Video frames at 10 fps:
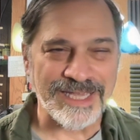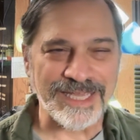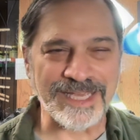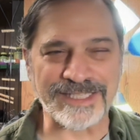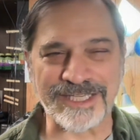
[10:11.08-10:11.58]

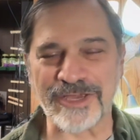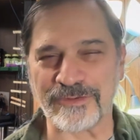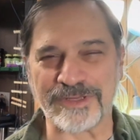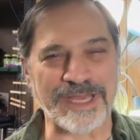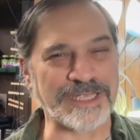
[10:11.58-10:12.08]
It's
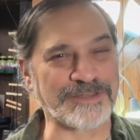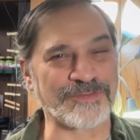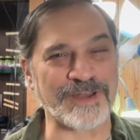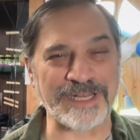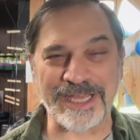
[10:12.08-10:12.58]
cute, it's
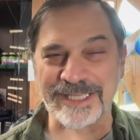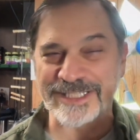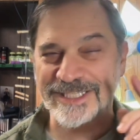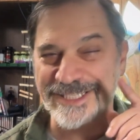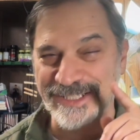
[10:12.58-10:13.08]
funny,
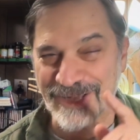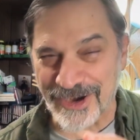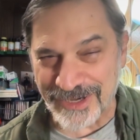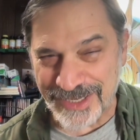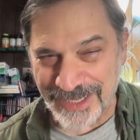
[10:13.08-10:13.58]
it's
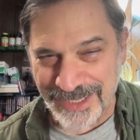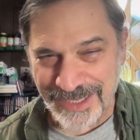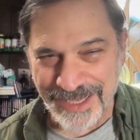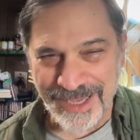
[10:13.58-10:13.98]
snarky.